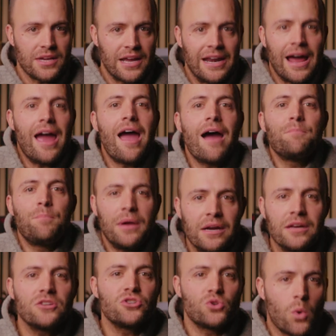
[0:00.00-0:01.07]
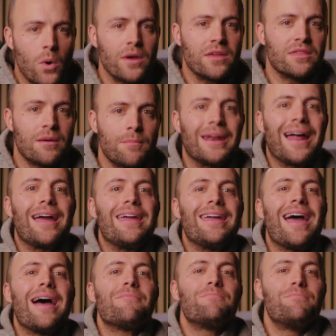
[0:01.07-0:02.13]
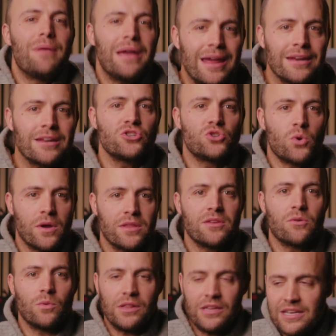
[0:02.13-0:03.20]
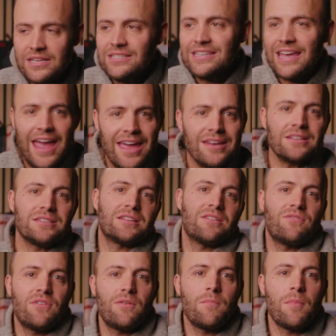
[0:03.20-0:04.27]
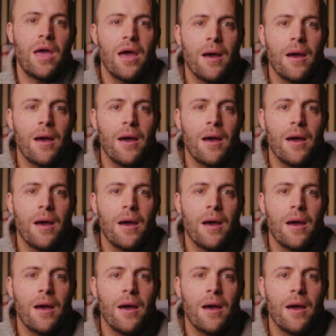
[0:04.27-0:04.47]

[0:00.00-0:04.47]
and I have been enjoying them, and I have been enjoying the release cadence of them.